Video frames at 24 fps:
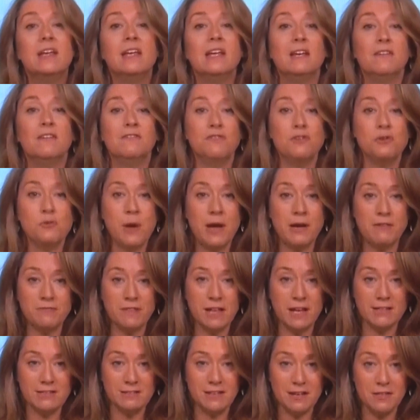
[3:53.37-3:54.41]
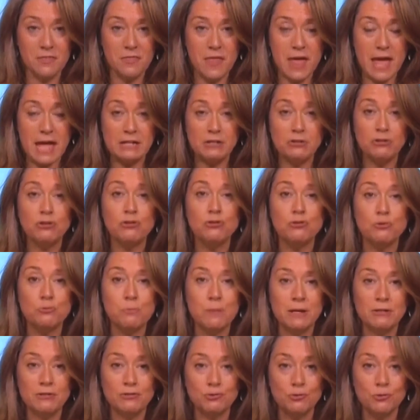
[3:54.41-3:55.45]
if you have not done that, you
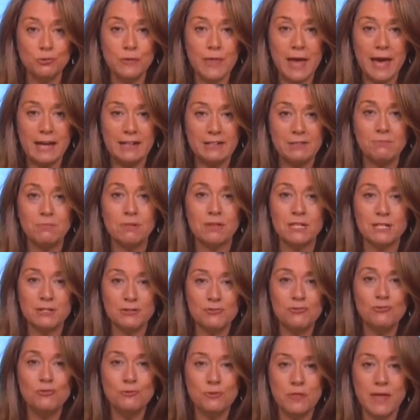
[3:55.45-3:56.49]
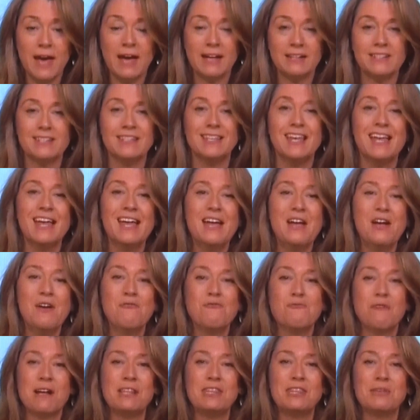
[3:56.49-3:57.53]
must do that. Please do that.
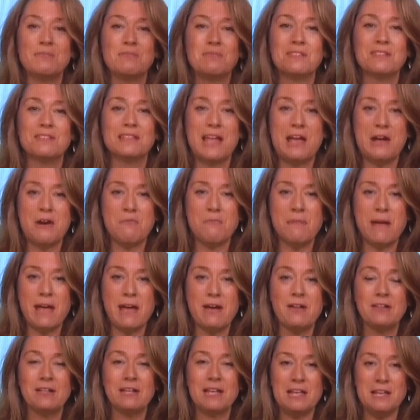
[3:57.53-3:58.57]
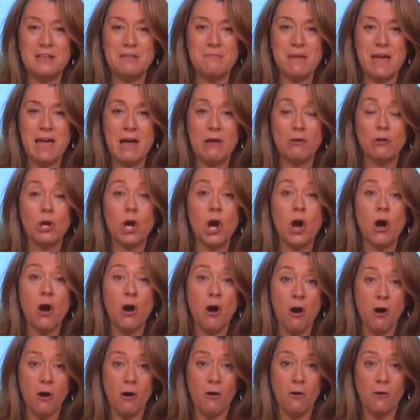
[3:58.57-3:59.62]
Write them snail mail, email,
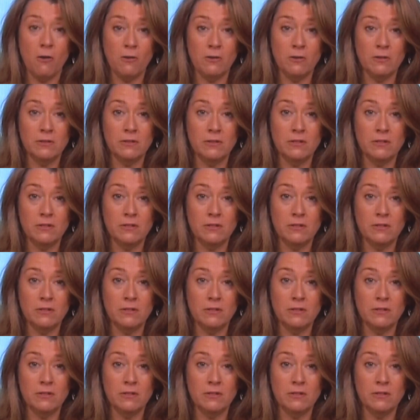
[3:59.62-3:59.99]
call.